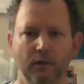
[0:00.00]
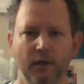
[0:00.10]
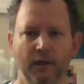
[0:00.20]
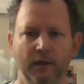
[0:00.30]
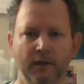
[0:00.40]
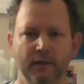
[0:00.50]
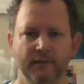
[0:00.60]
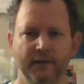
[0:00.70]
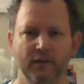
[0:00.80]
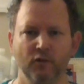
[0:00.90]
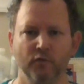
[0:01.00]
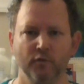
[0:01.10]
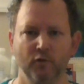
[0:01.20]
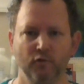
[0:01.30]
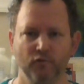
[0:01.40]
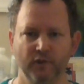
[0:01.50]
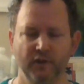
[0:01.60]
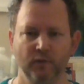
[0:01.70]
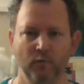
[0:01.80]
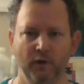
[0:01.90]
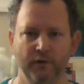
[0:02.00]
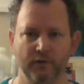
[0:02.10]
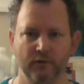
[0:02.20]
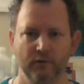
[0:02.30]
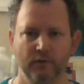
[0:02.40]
And it's like a crow drinking water.